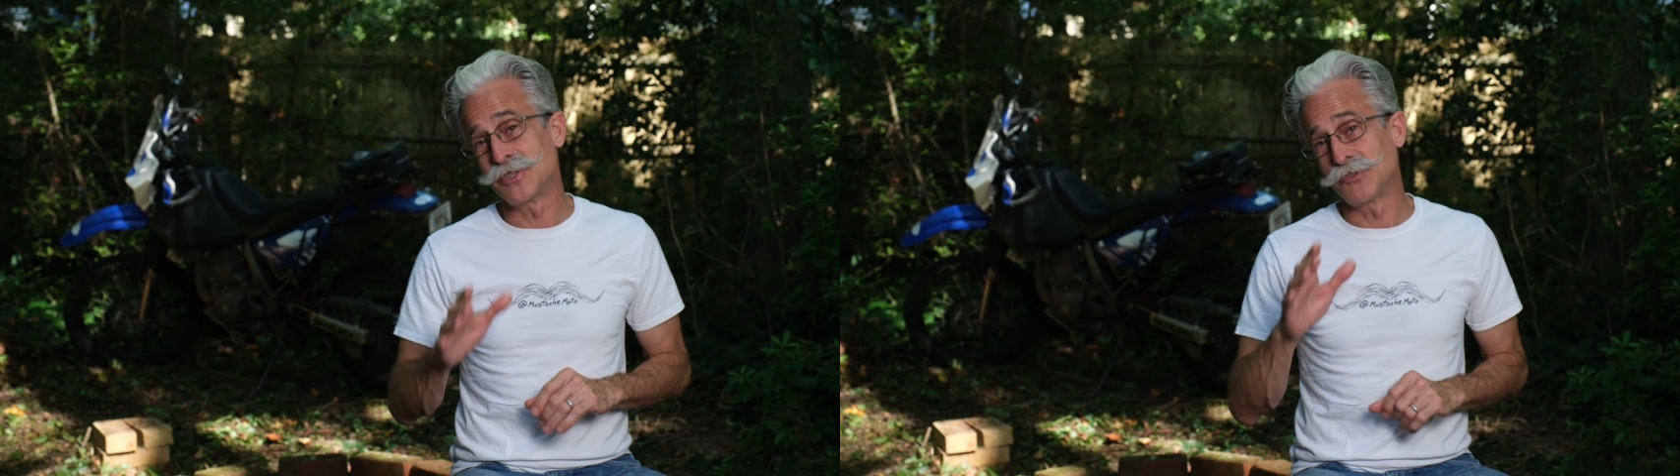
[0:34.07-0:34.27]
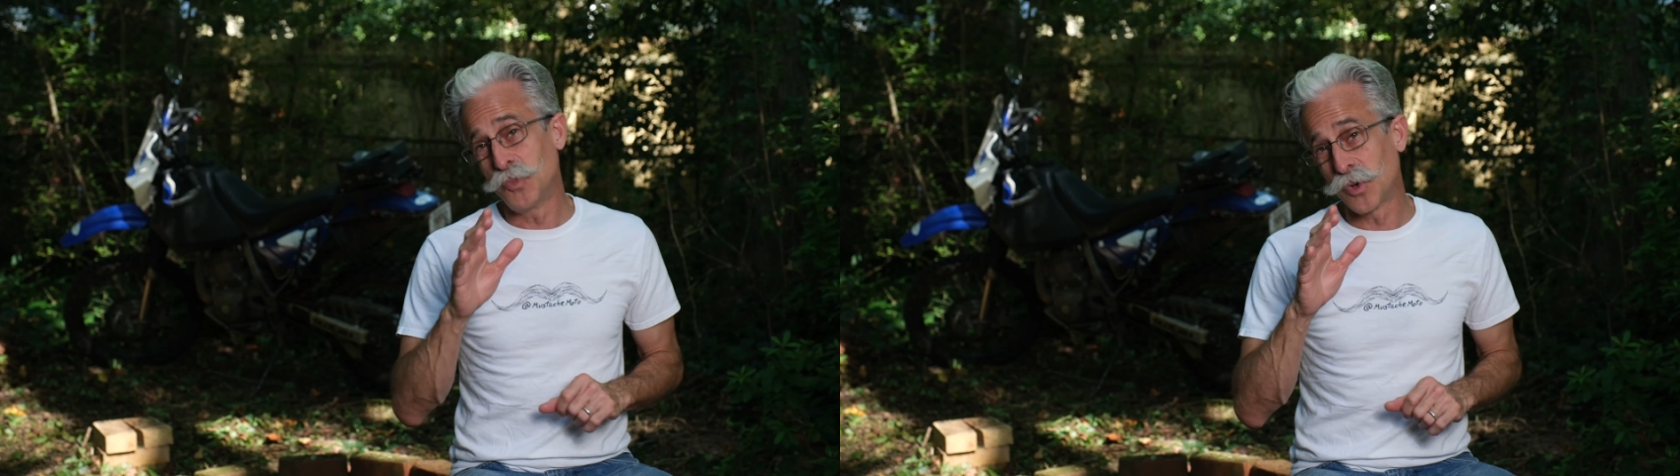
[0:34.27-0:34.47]

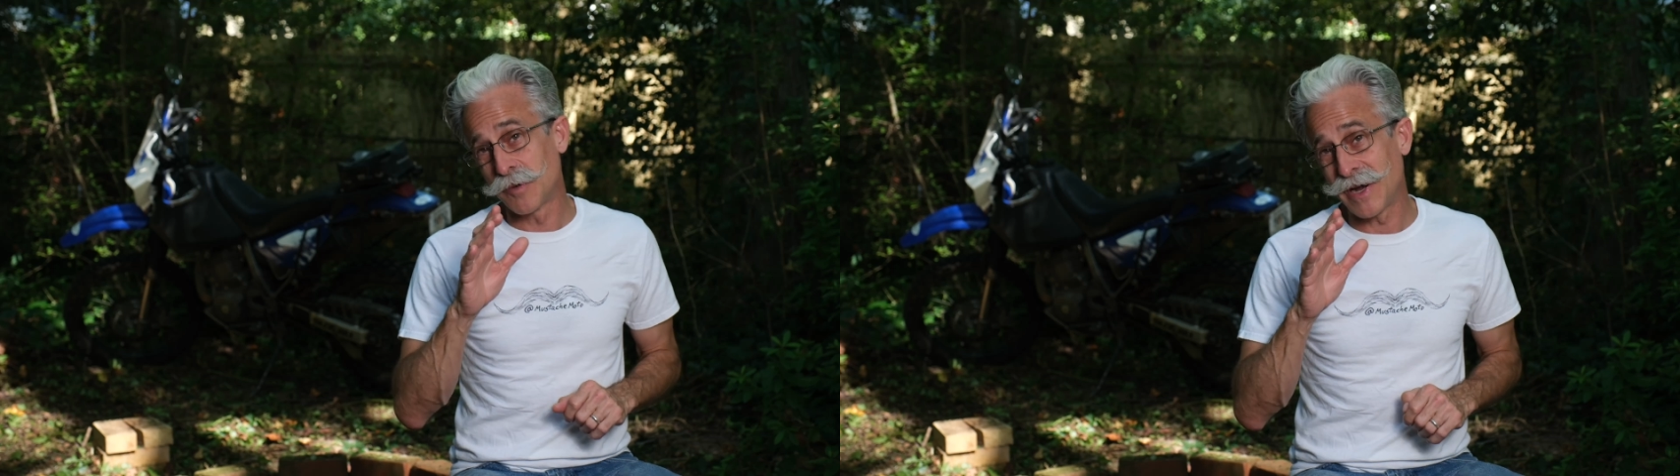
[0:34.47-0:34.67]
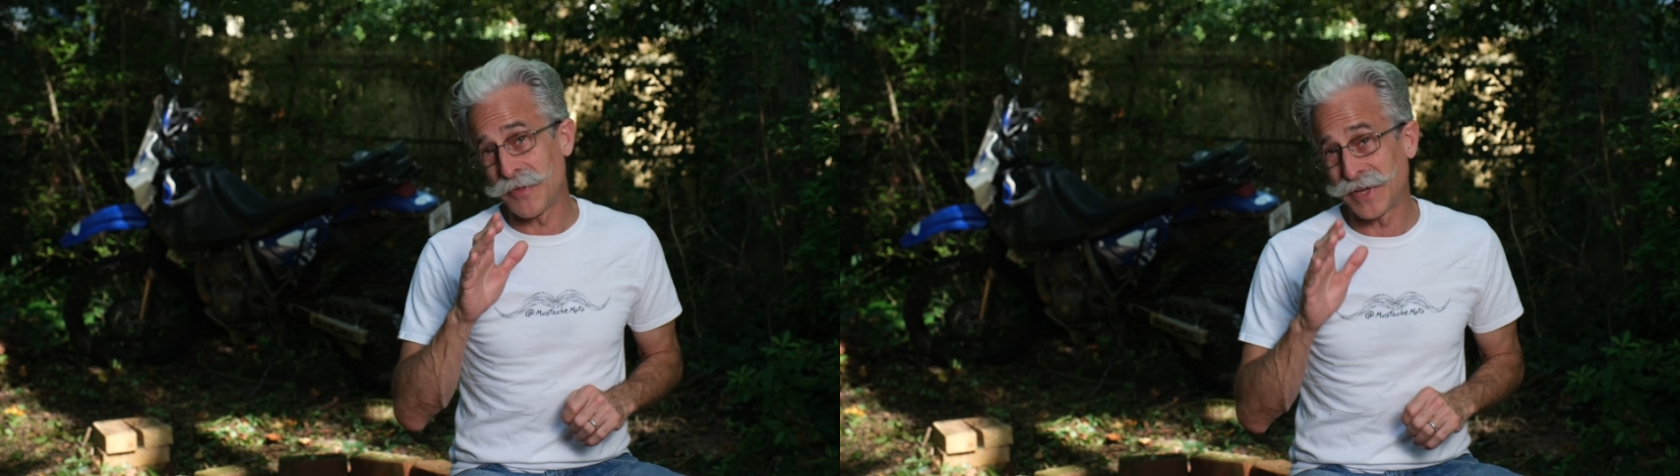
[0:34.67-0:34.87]
is more
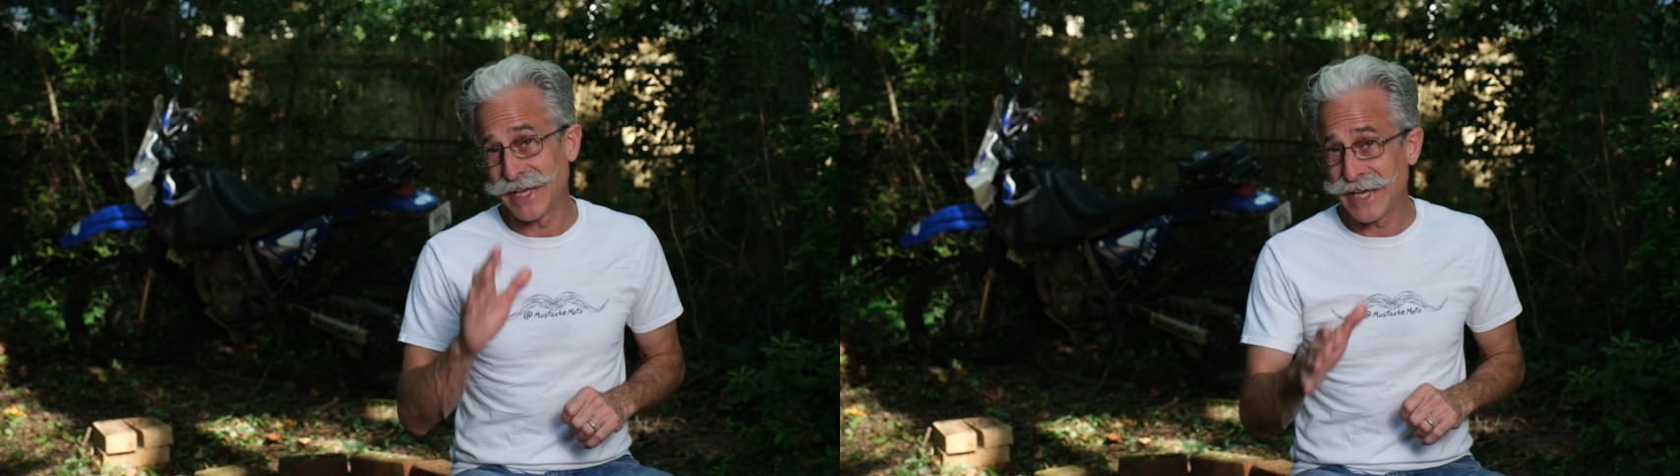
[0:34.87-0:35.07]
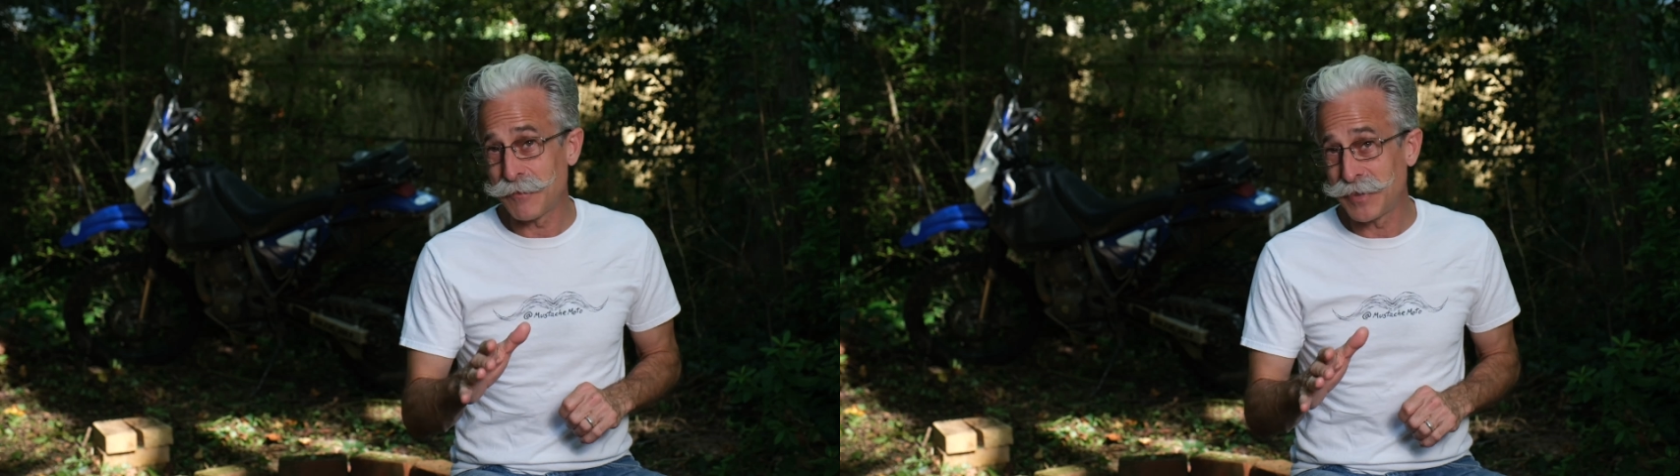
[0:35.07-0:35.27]
about the
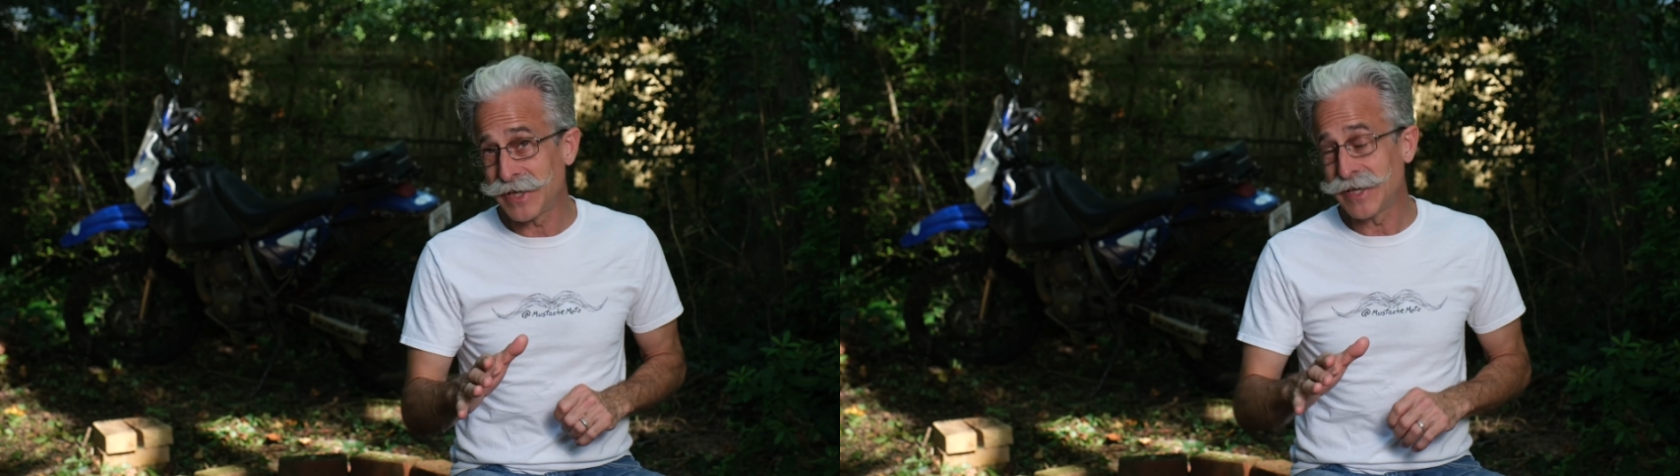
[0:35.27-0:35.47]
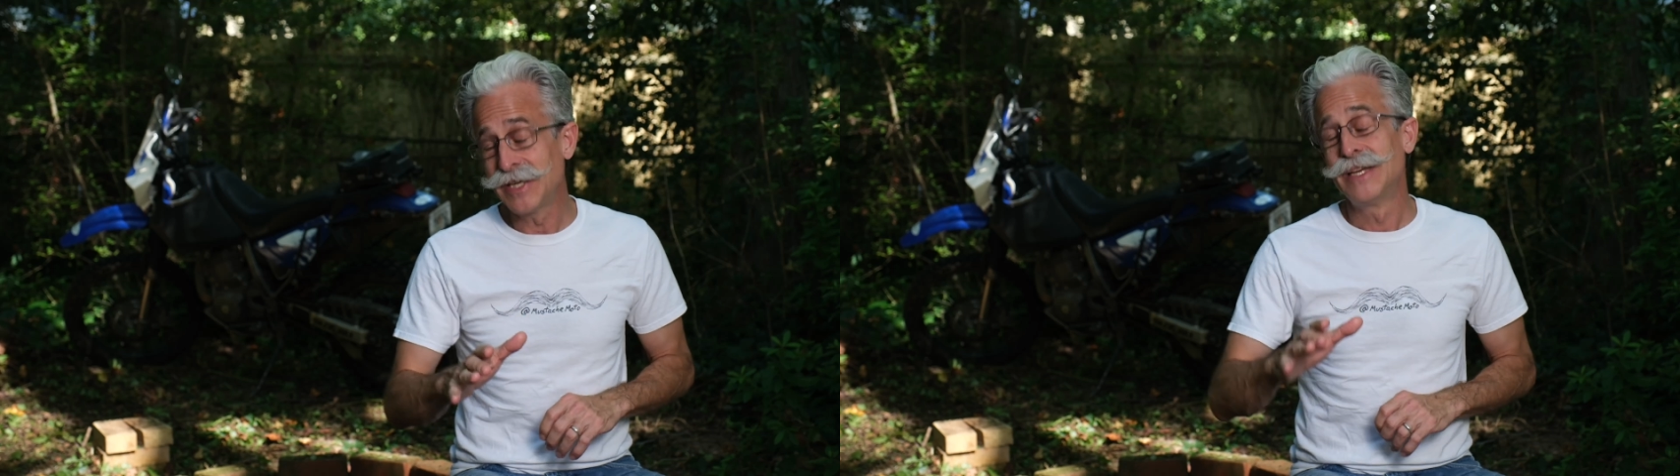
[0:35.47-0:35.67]
camping,